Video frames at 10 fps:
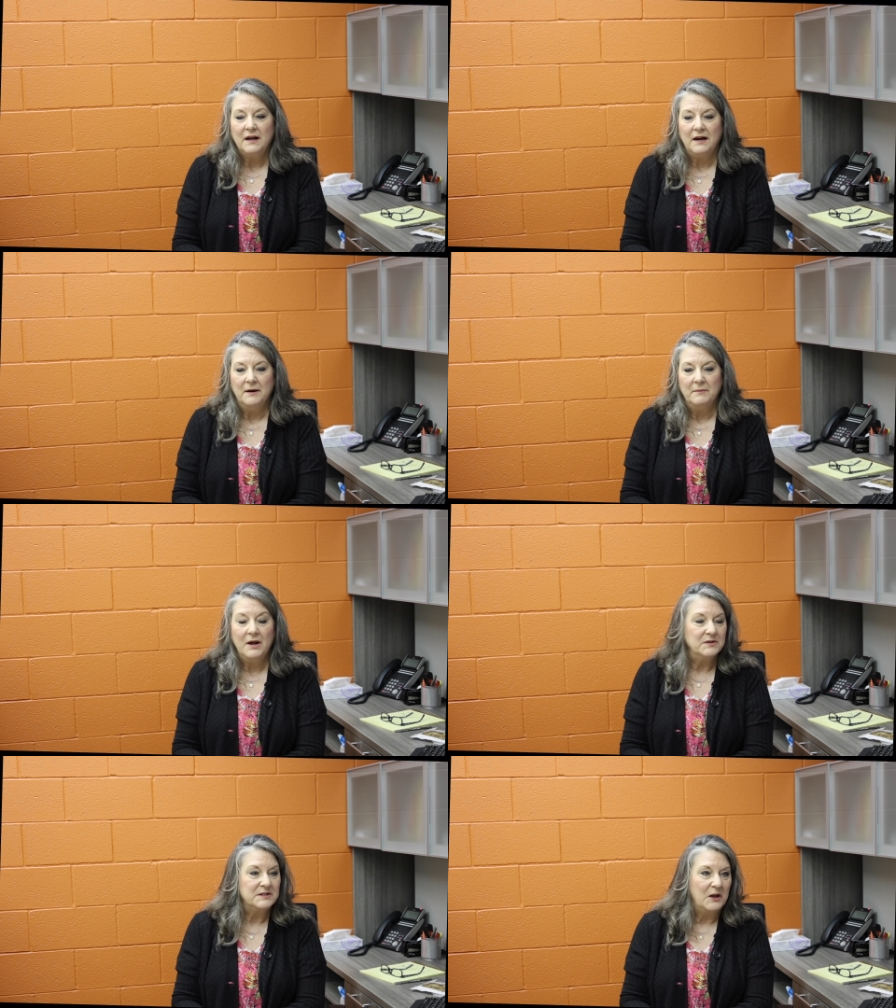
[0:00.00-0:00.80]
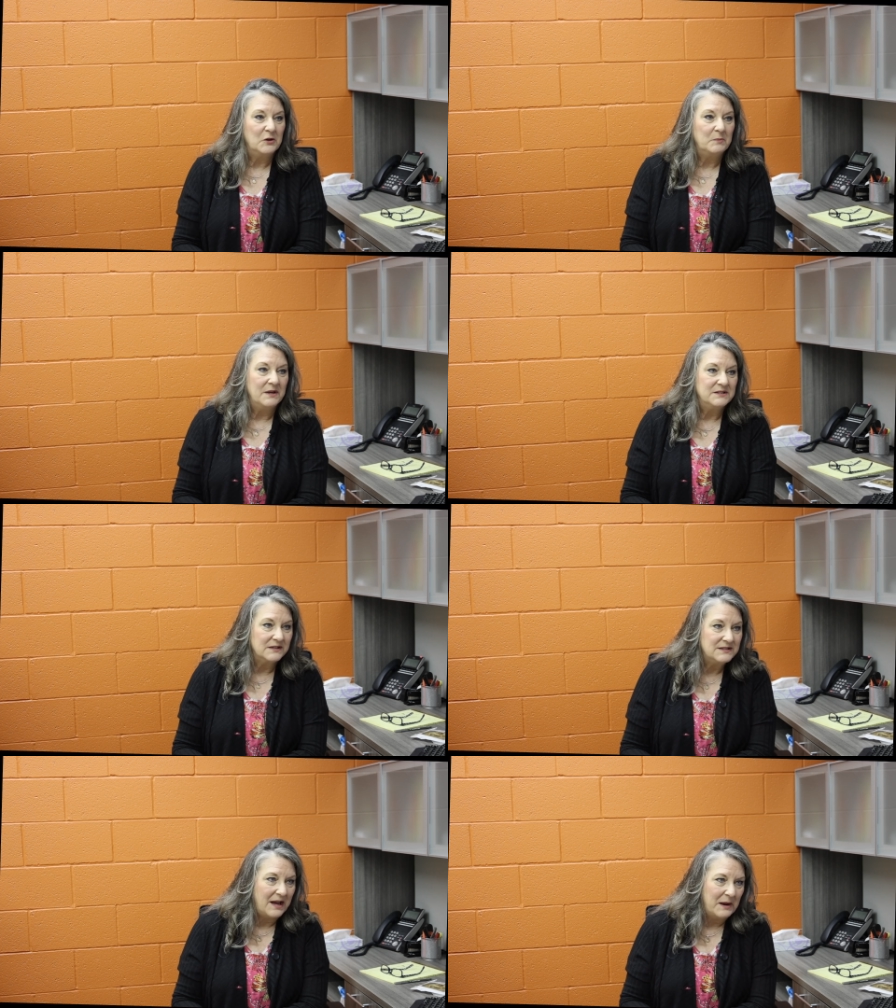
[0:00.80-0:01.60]
held together by
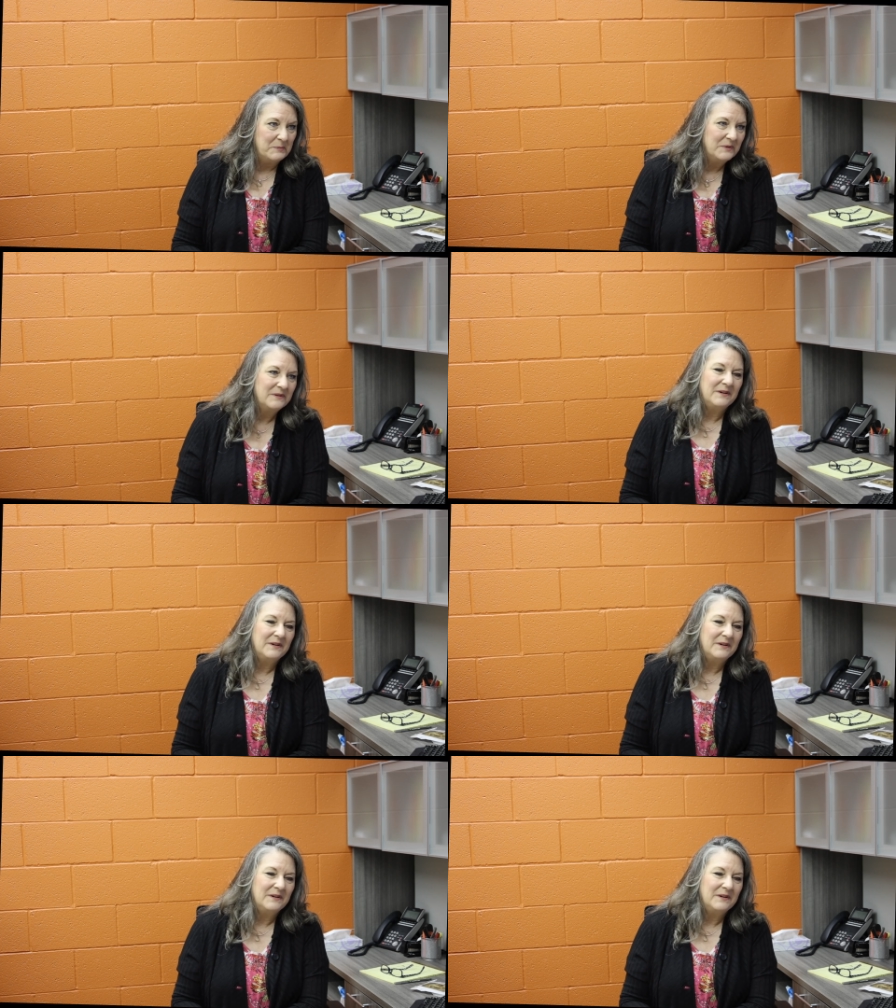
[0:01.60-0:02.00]
duct tape.